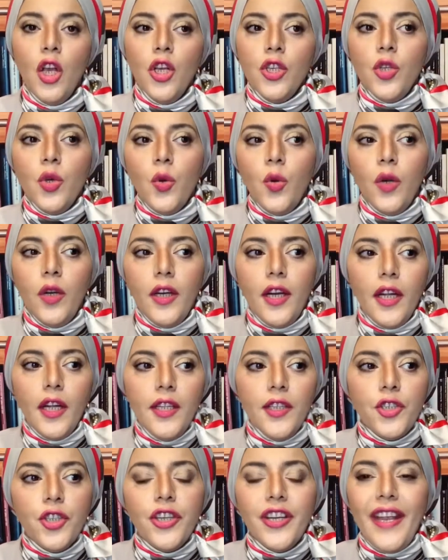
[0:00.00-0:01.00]
culture
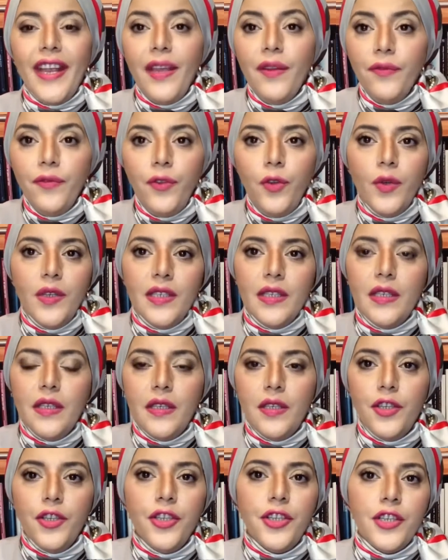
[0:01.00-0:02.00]
influences
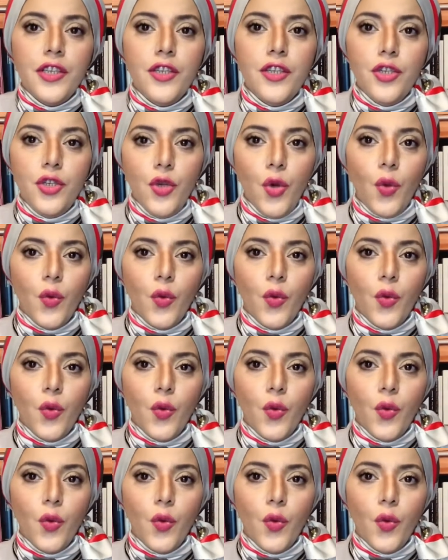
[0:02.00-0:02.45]
certain zones: